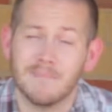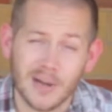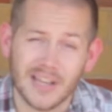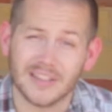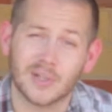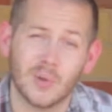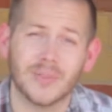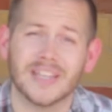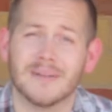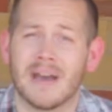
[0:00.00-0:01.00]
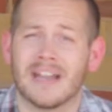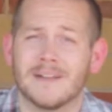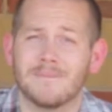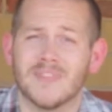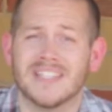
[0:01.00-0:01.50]
But the cool thing
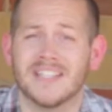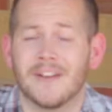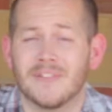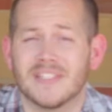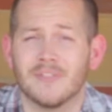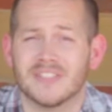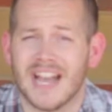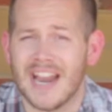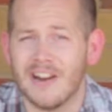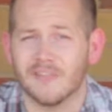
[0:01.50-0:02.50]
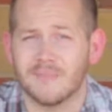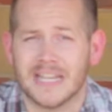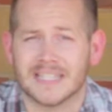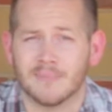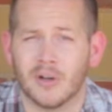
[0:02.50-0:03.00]
about it is that if I was ever tired of
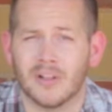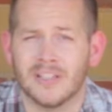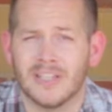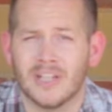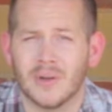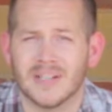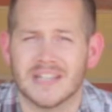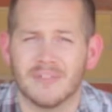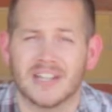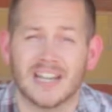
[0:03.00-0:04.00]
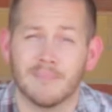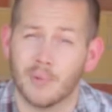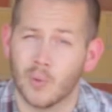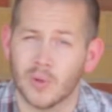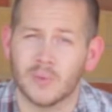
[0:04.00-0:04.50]
baseball, or I was ever kind
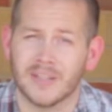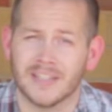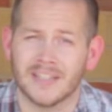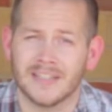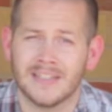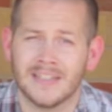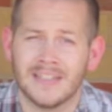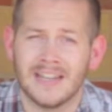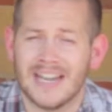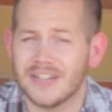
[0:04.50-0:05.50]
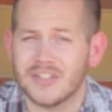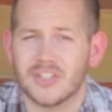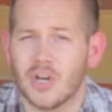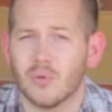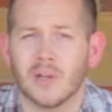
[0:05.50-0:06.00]
of bored with it, I could
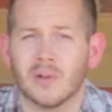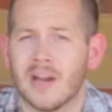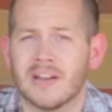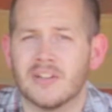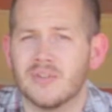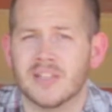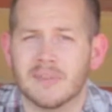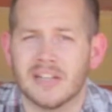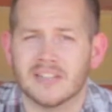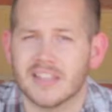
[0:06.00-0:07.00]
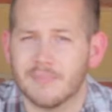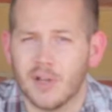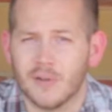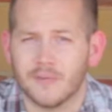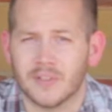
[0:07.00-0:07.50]
just go run around and do something else at the
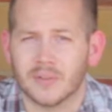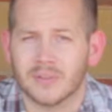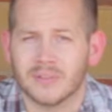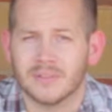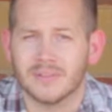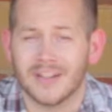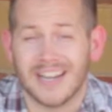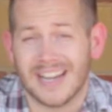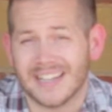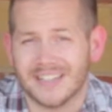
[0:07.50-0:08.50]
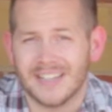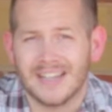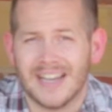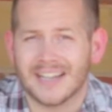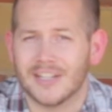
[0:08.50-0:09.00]
ball field, right?
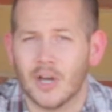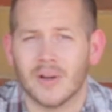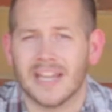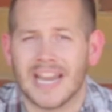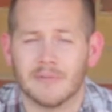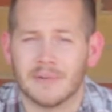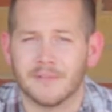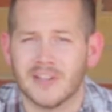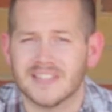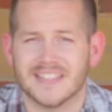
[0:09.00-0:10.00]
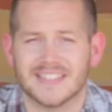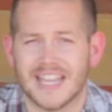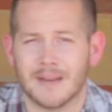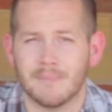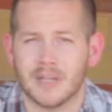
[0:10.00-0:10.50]
I could go and hang out with my friends in the
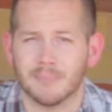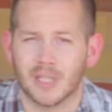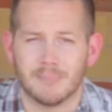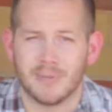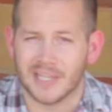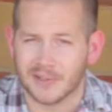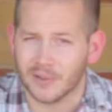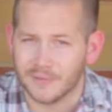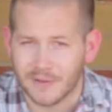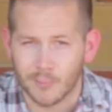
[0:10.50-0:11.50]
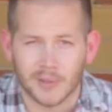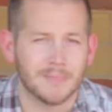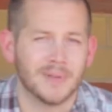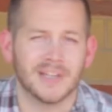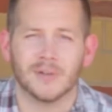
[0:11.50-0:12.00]
sand pit and play pickle. If you ever
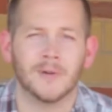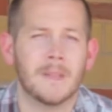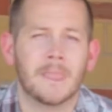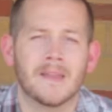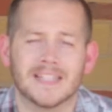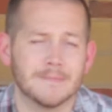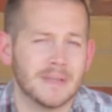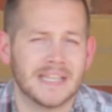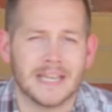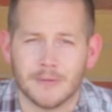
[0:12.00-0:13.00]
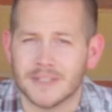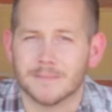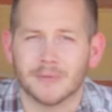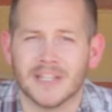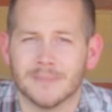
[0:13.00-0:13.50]
played pickle, that's a big game we
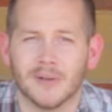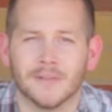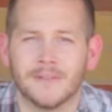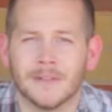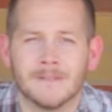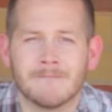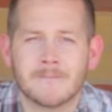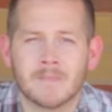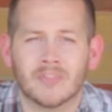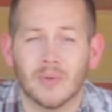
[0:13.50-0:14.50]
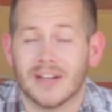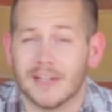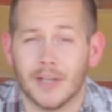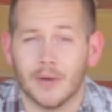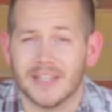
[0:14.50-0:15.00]
used to play at the ball field. Or I
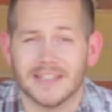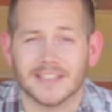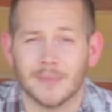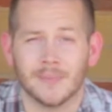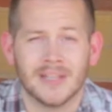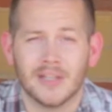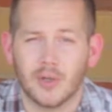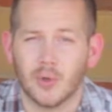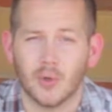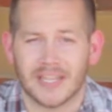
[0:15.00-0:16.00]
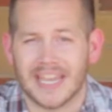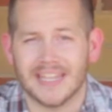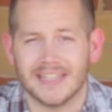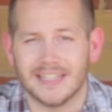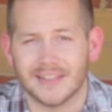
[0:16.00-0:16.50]
could go get some cool
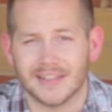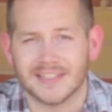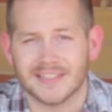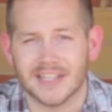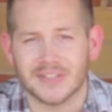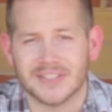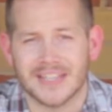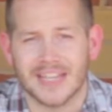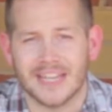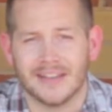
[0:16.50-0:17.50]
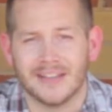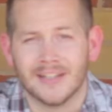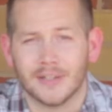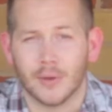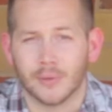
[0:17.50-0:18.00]
candy at the concession stand
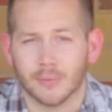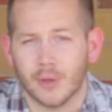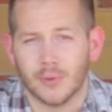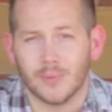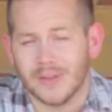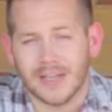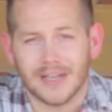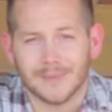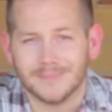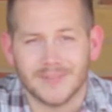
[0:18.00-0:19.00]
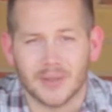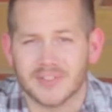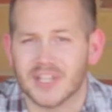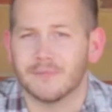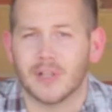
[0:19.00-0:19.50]
and go throw
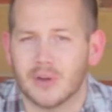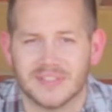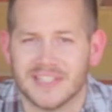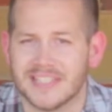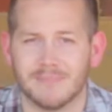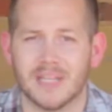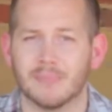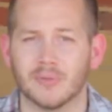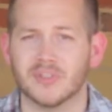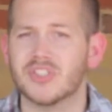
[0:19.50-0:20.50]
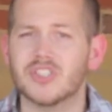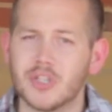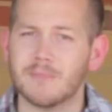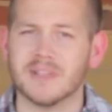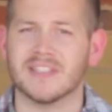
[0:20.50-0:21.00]
sunflower seeds at people.
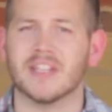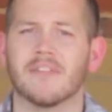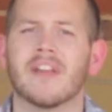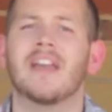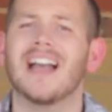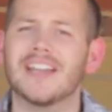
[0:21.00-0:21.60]
Just stupid stuff.